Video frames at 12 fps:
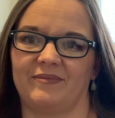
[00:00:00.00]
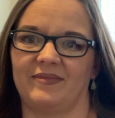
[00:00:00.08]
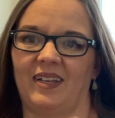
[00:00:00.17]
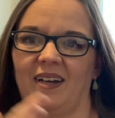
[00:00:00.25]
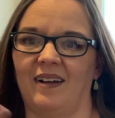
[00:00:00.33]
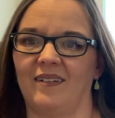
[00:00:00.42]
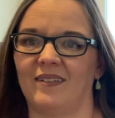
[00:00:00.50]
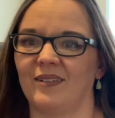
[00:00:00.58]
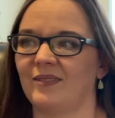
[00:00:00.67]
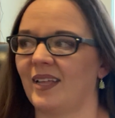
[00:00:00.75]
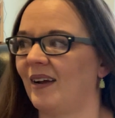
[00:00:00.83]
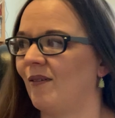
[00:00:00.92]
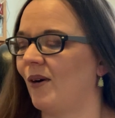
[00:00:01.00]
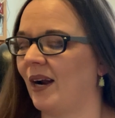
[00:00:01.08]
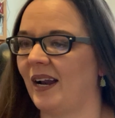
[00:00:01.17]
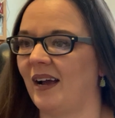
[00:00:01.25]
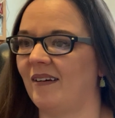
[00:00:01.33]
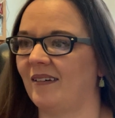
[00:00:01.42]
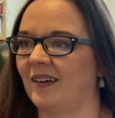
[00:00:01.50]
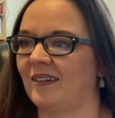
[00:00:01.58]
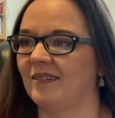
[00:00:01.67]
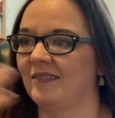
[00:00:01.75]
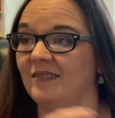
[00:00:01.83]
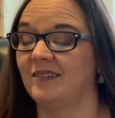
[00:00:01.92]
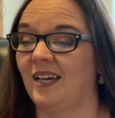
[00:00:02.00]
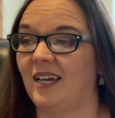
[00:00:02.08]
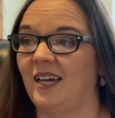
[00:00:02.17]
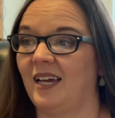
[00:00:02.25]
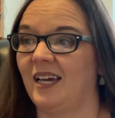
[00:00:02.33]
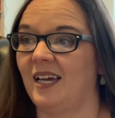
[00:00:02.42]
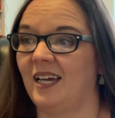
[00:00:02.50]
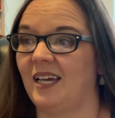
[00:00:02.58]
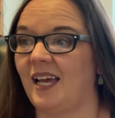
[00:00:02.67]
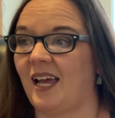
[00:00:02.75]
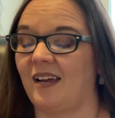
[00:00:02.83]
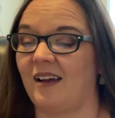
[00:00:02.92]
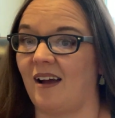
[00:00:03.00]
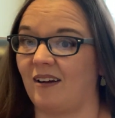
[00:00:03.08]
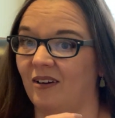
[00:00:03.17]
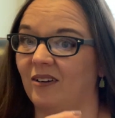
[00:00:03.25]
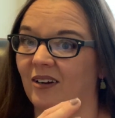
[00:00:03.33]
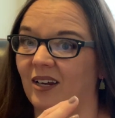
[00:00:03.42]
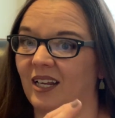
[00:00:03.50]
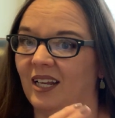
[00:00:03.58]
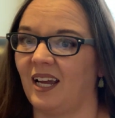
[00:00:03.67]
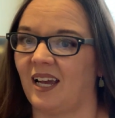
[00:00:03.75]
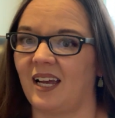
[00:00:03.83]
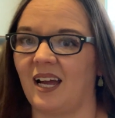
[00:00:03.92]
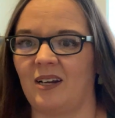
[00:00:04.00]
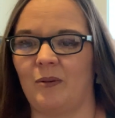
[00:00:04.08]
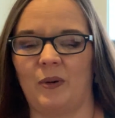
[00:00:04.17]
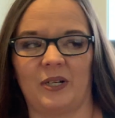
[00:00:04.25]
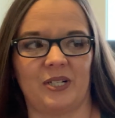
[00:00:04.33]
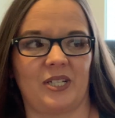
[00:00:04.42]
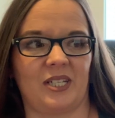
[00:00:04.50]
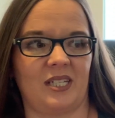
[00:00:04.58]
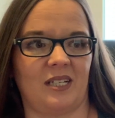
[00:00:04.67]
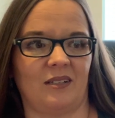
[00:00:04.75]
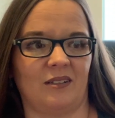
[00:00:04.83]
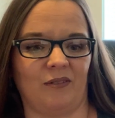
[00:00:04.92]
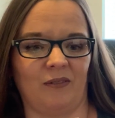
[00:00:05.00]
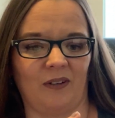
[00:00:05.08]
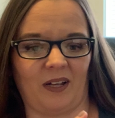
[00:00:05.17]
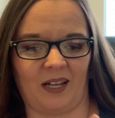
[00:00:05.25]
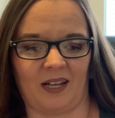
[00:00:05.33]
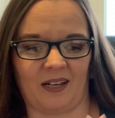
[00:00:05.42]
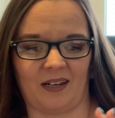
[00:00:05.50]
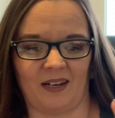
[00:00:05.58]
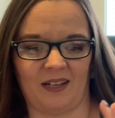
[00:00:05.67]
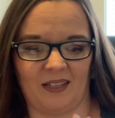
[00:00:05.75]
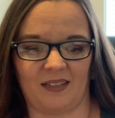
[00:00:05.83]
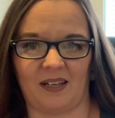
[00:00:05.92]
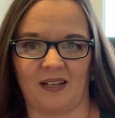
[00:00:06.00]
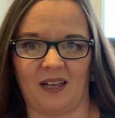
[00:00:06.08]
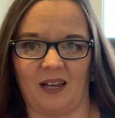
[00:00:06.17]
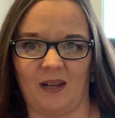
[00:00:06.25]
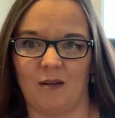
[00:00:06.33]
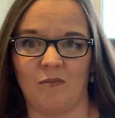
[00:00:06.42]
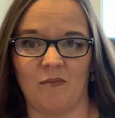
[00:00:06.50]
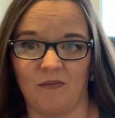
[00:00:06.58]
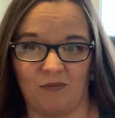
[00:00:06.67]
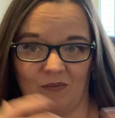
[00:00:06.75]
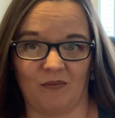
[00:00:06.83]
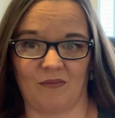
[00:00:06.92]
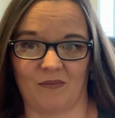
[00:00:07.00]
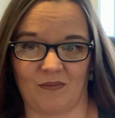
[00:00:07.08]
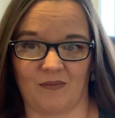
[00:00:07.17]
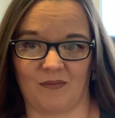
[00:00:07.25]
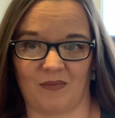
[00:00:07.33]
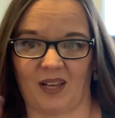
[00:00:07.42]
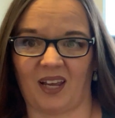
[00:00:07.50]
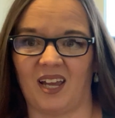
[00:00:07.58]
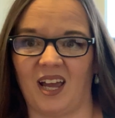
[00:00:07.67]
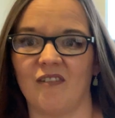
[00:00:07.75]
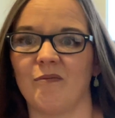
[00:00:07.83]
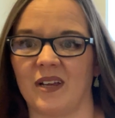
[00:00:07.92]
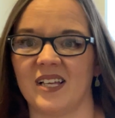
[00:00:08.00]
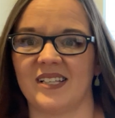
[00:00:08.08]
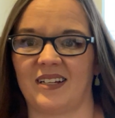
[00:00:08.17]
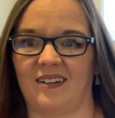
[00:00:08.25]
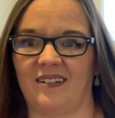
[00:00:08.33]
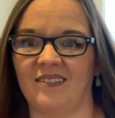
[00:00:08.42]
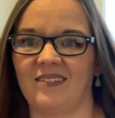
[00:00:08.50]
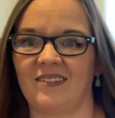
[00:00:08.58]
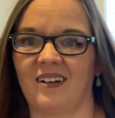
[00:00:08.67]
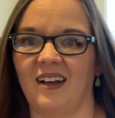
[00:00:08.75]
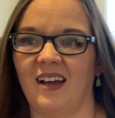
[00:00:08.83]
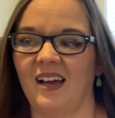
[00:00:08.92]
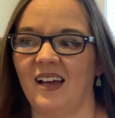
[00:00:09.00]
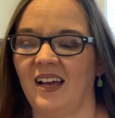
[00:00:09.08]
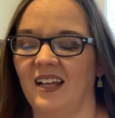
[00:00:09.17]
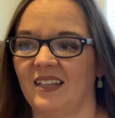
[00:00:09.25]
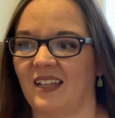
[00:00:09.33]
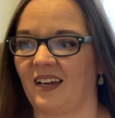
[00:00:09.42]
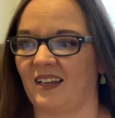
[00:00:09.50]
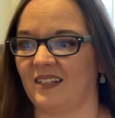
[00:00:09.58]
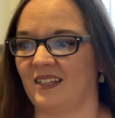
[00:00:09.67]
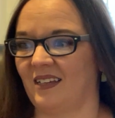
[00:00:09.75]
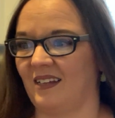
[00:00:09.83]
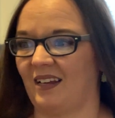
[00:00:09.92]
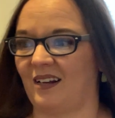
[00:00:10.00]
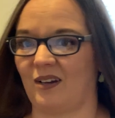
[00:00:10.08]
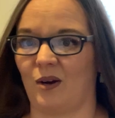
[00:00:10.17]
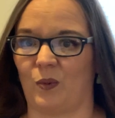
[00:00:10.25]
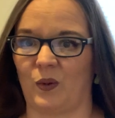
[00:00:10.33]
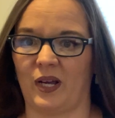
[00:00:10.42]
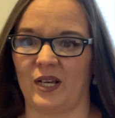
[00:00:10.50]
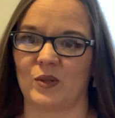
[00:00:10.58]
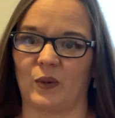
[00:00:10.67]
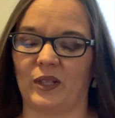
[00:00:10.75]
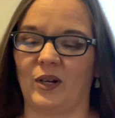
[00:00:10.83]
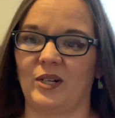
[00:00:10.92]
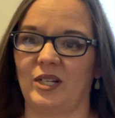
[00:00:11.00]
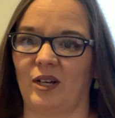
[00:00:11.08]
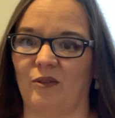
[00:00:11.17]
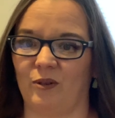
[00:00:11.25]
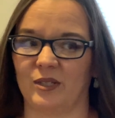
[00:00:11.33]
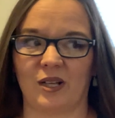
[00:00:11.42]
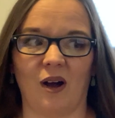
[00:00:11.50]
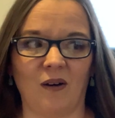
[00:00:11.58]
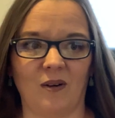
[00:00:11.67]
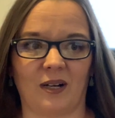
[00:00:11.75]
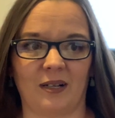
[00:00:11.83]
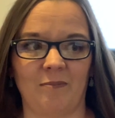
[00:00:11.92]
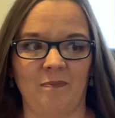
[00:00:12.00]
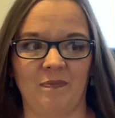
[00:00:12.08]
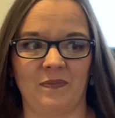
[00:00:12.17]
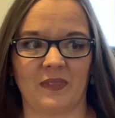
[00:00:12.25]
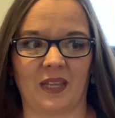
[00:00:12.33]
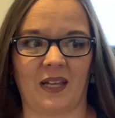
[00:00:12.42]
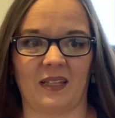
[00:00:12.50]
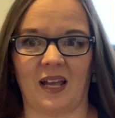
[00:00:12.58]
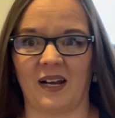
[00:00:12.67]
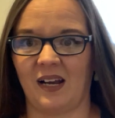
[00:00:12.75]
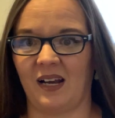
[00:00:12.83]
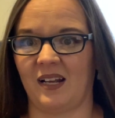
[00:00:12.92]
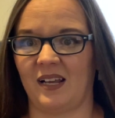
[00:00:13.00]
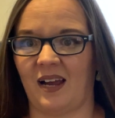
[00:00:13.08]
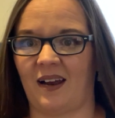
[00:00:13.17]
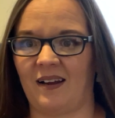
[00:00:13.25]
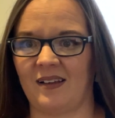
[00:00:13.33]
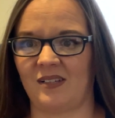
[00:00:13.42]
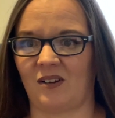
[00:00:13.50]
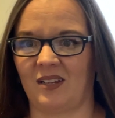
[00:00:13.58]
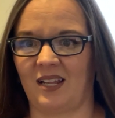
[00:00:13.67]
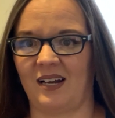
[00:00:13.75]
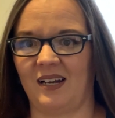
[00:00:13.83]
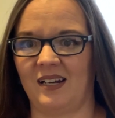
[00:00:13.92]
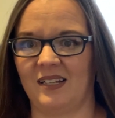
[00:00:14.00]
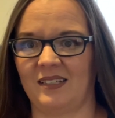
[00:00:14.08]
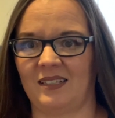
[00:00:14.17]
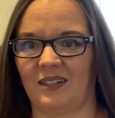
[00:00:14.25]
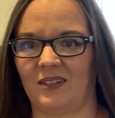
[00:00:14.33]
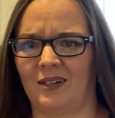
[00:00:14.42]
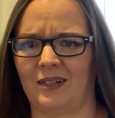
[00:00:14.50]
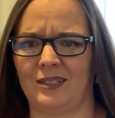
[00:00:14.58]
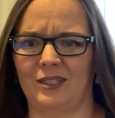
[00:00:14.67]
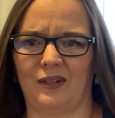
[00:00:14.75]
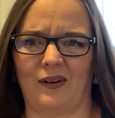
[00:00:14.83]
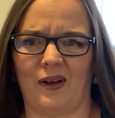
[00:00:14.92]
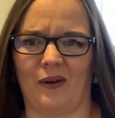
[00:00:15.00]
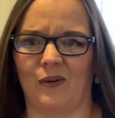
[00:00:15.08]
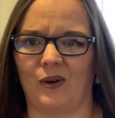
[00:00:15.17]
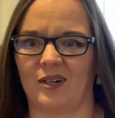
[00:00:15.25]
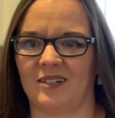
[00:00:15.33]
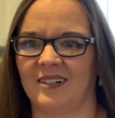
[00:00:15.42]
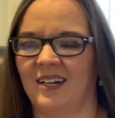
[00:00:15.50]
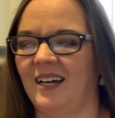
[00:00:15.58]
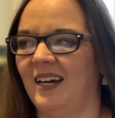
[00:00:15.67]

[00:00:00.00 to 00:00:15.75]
if they went out and got good and got a bunch of stuff, and they came and gave me stuff, that in a couple days when their stuff was gone and they needed gas, or they needed cigarettes, or